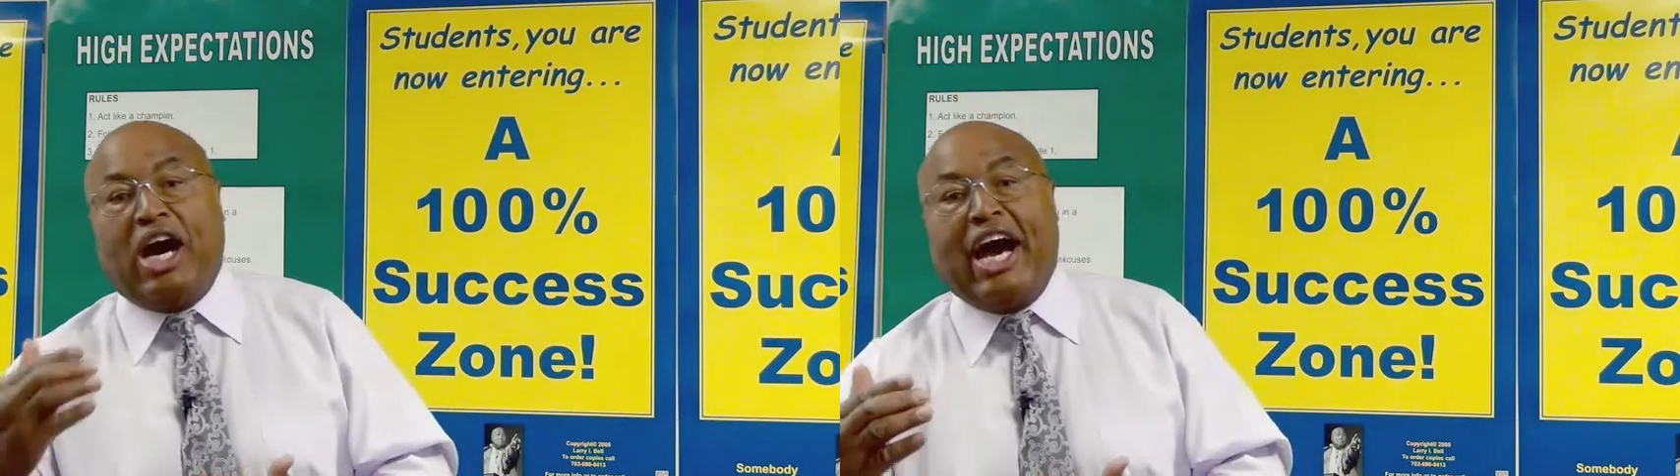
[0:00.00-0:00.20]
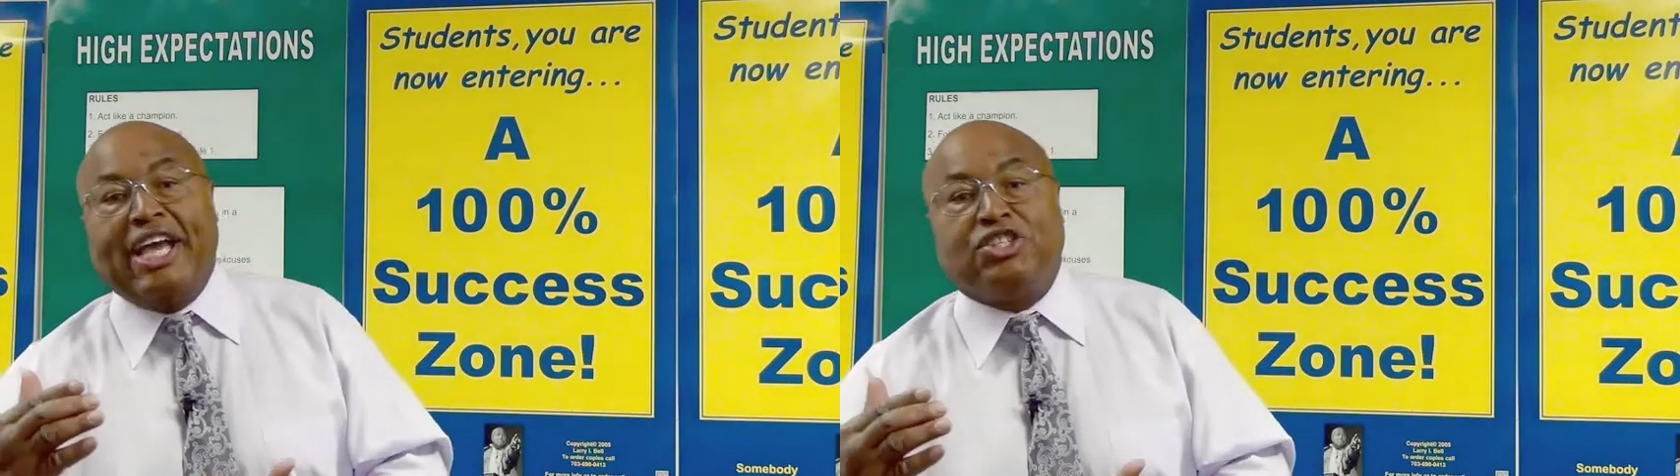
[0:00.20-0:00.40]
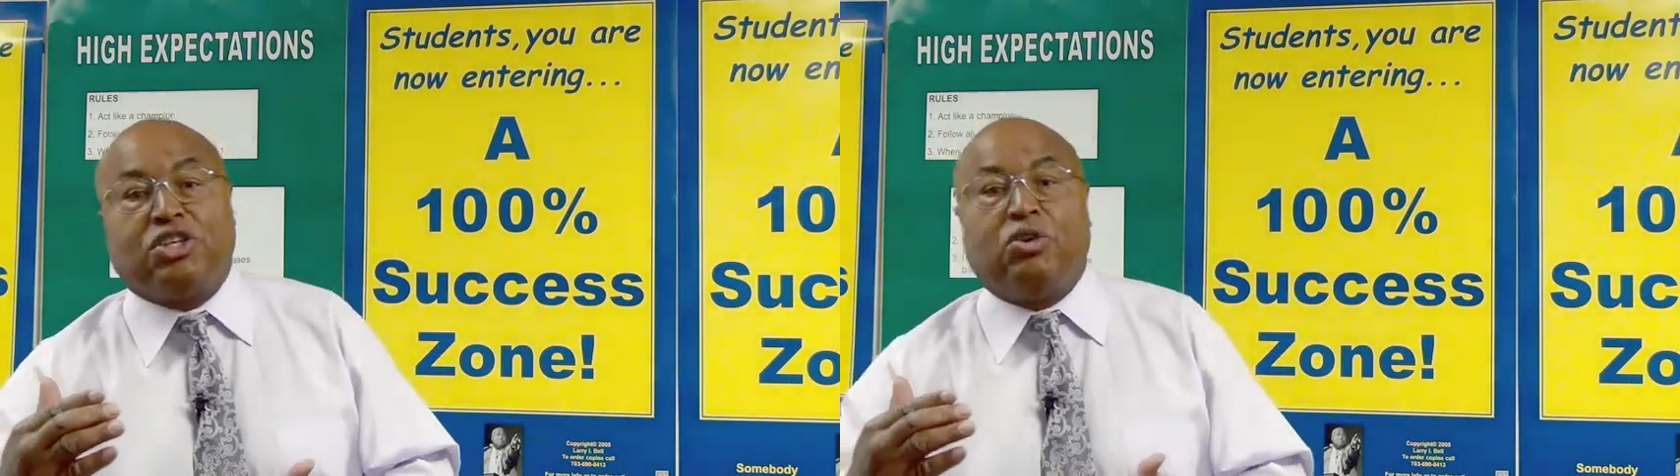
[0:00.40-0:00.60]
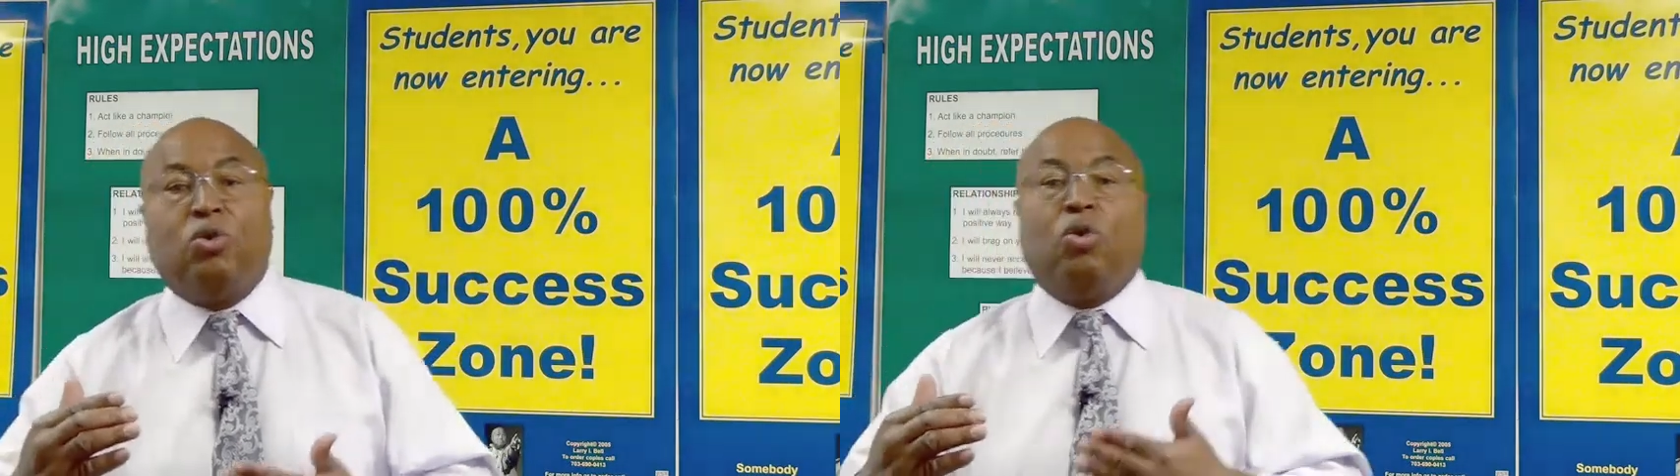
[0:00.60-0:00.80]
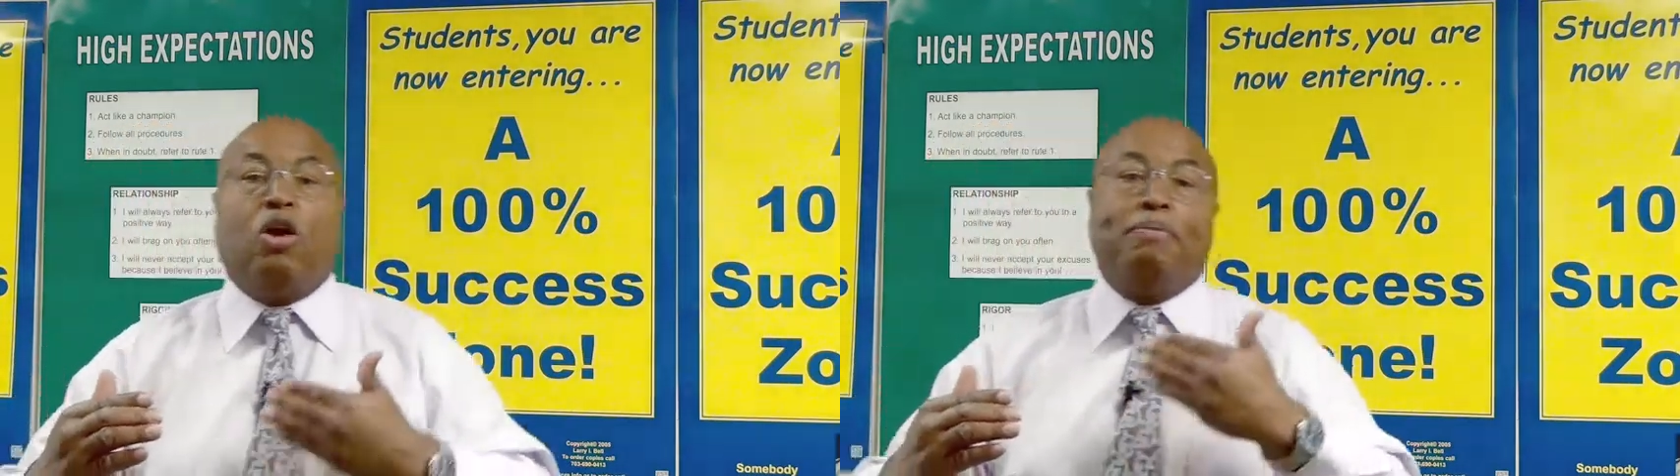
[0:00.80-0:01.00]
high
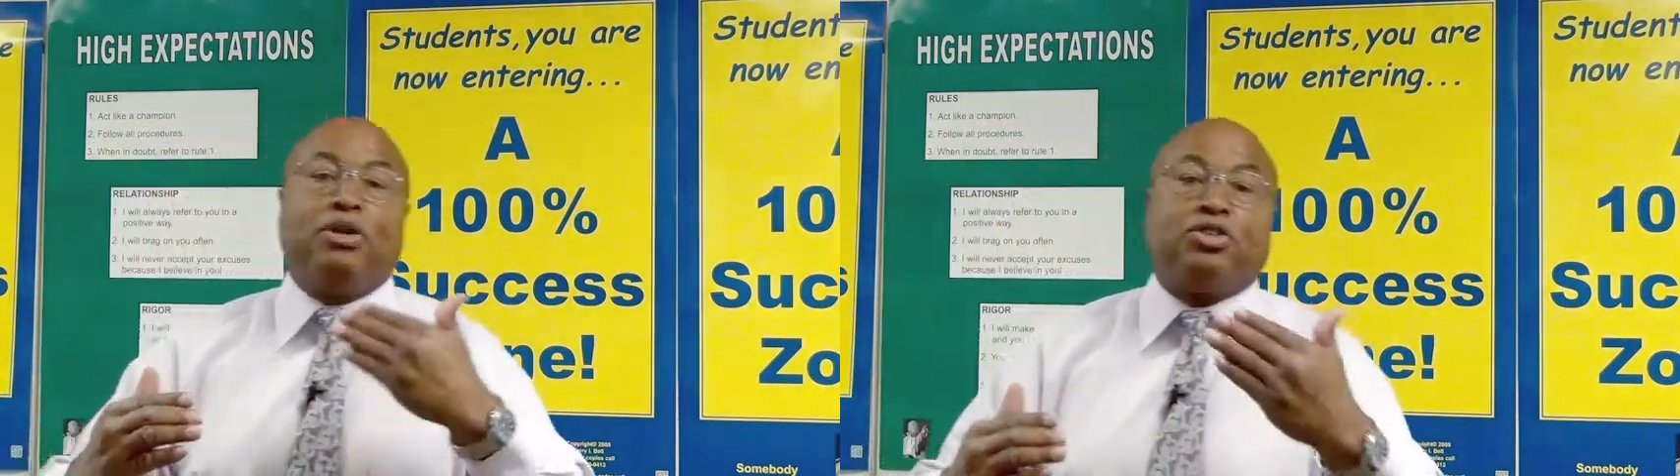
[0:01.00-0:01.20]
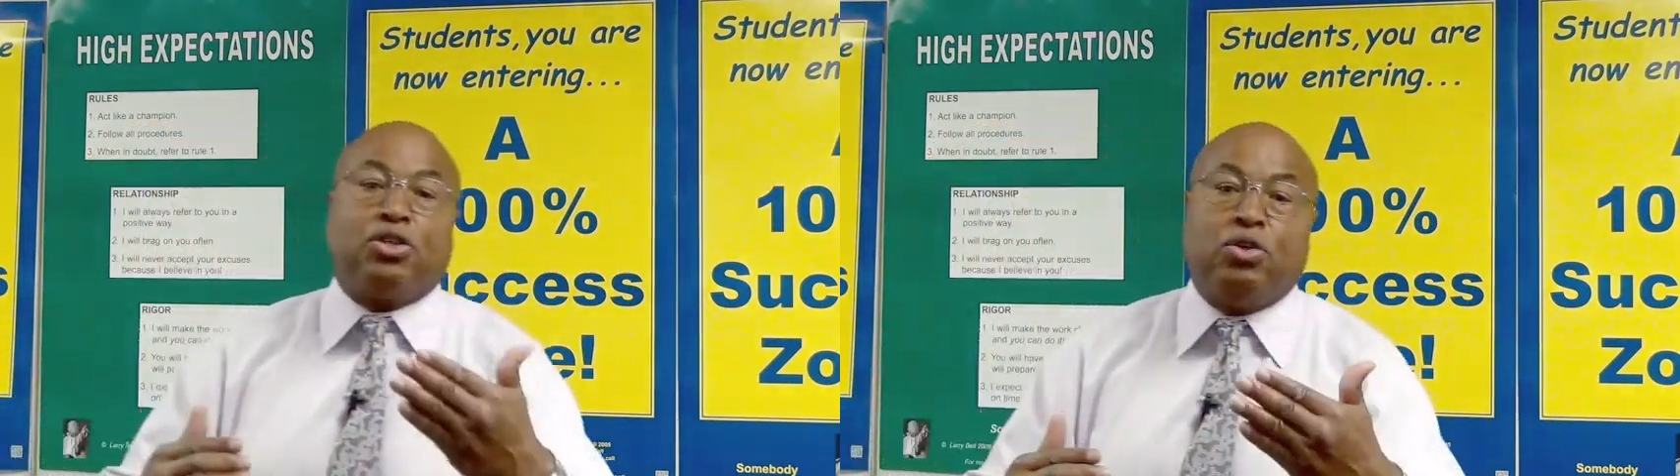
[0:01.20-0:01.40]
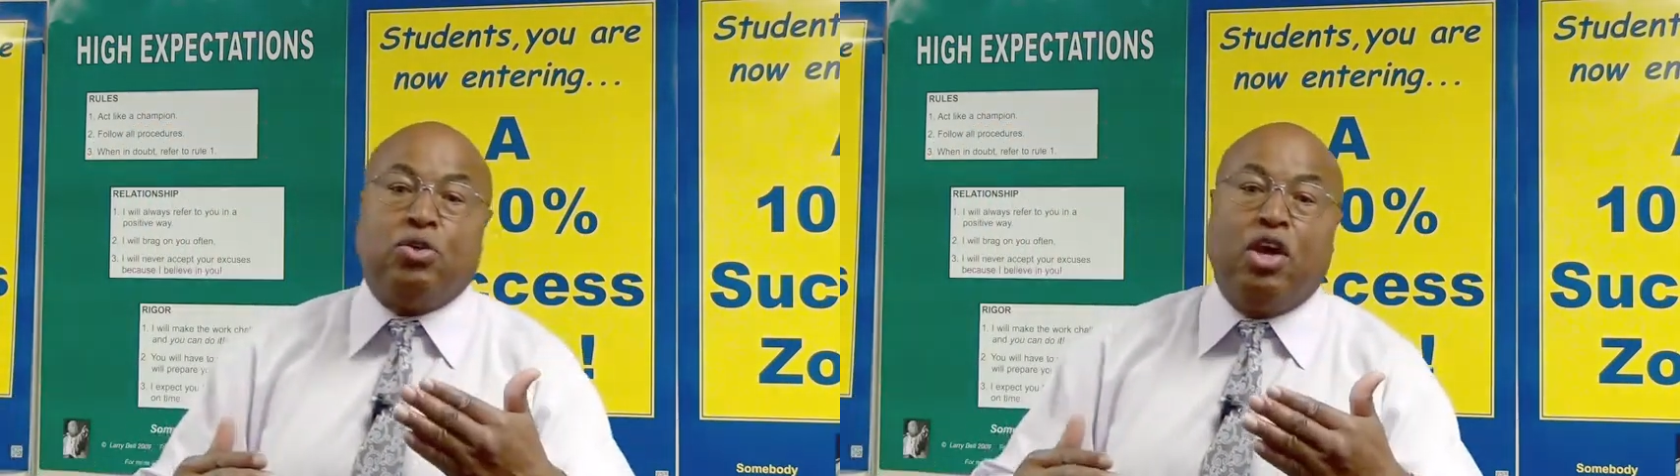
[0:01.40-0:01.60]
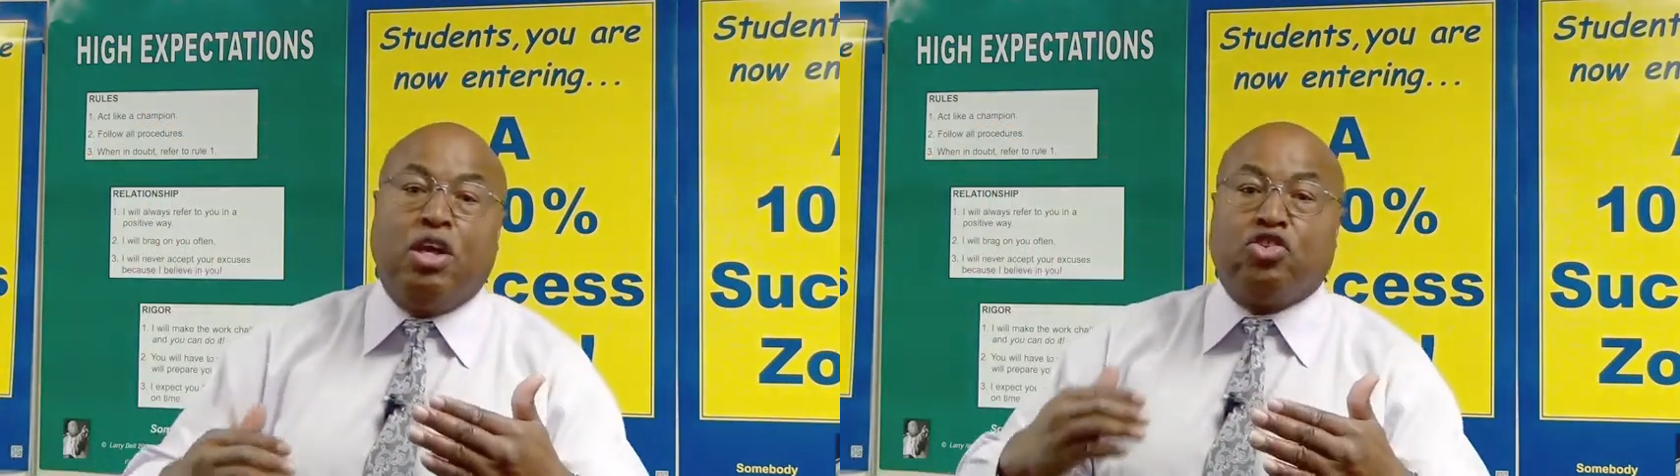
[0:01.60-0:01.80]
school or middle school,